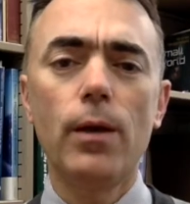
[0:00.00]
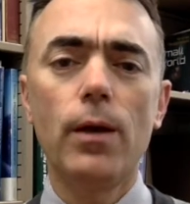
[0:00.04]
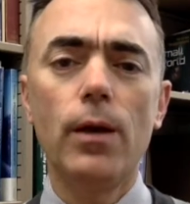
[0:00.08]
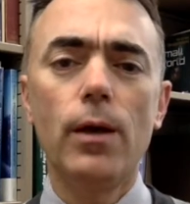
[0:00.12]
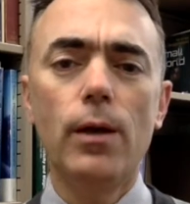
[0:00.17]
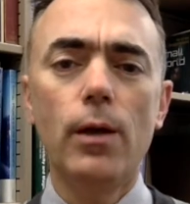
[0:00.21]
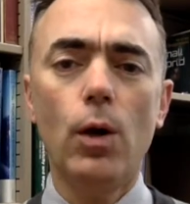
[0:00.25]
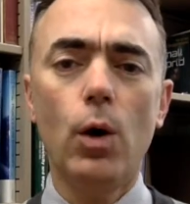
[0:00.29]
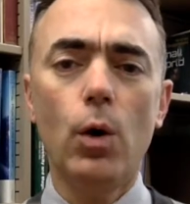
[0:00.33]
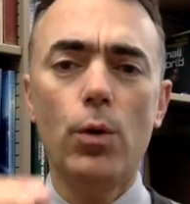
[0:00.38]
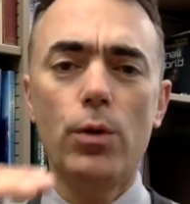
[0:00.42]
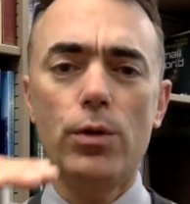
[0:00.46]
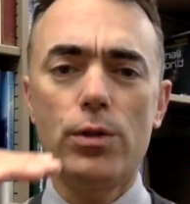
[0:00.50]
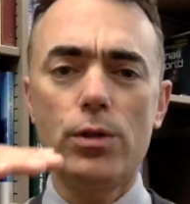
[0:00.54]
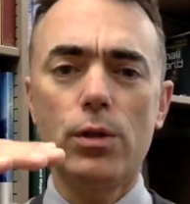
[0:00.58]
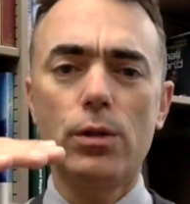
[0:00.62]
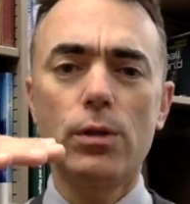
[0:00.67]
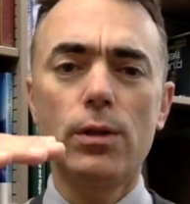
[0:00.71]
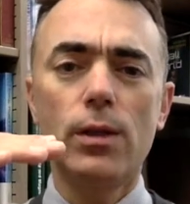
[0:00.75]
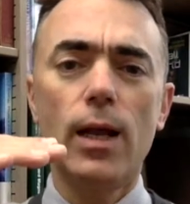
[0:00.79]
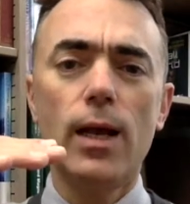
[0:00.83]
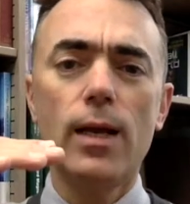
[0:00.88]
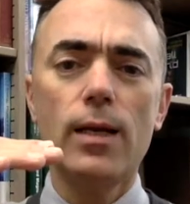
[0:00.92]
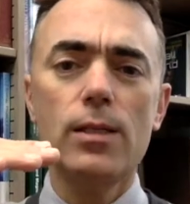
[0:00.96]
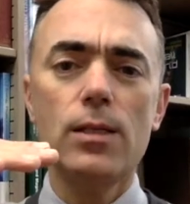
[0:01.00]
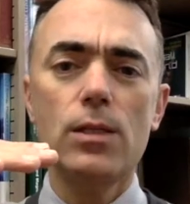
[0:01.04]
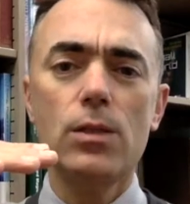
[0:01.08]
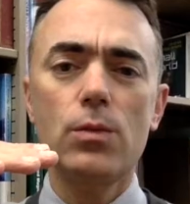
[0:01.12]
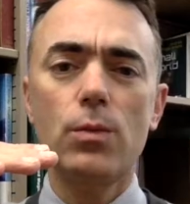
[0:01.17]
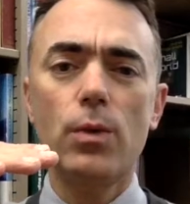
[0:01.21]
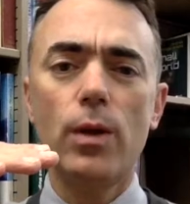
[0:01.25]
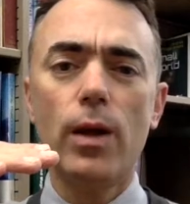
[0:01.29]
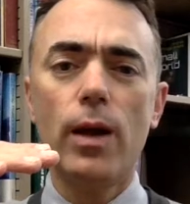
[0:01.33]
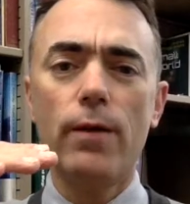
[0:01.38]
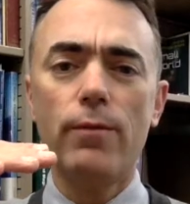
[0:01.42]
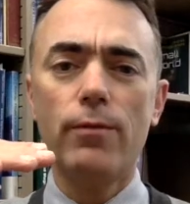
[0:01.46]
In the horizontal axis
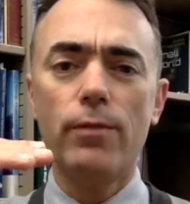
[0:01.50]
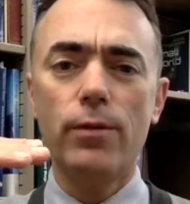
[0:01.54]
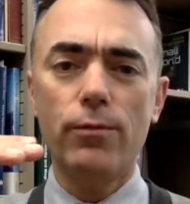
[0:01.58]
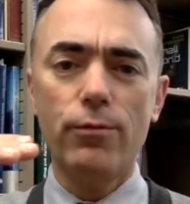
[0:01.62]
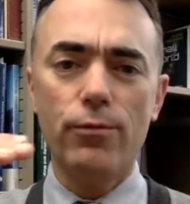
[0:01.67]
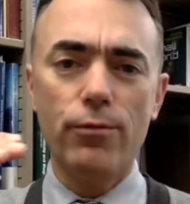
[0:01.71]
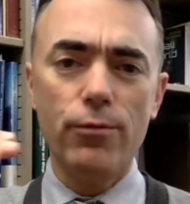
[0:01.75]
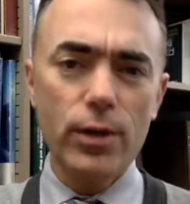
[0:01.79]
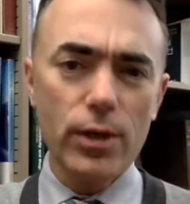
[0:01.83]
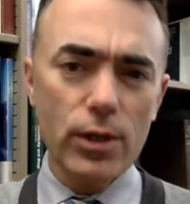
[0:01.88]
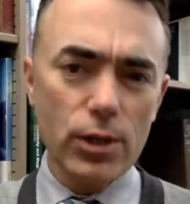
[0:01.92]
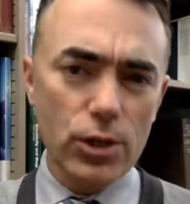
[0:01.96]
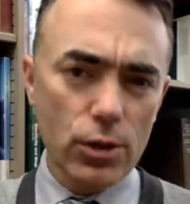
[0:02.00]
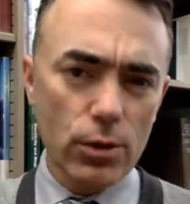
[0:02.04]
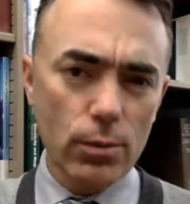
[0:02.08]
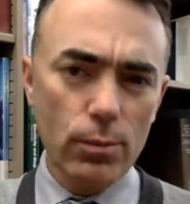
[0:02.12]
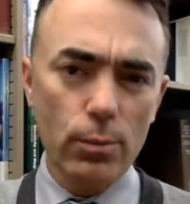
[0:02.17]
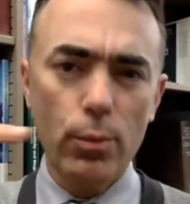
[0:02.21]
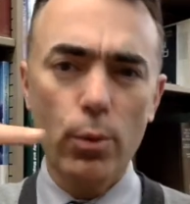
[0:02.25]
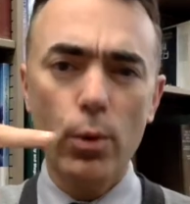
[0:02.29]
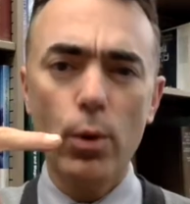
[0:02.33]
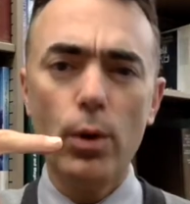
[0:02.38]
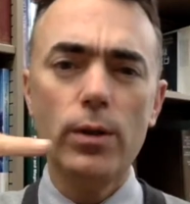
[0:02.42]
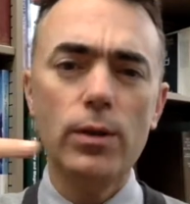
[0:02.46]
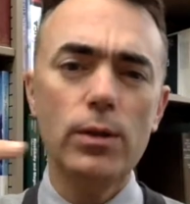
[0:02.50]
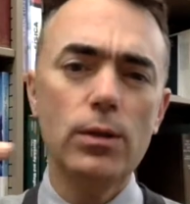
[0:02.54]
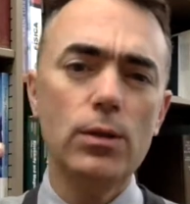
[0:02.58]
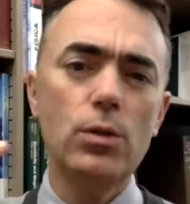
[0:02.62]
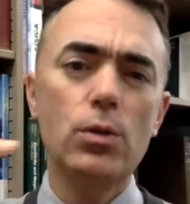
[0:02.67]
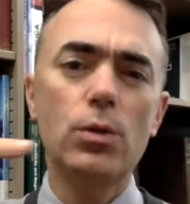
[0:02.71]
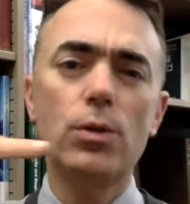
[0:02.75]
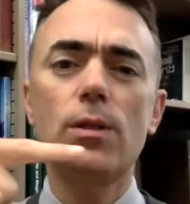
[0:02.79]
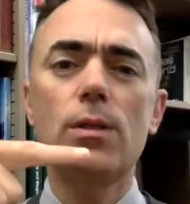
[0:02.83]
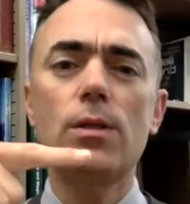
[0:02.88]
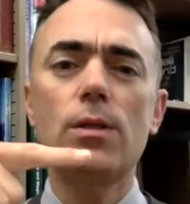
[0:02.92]
we have the friction pointing to the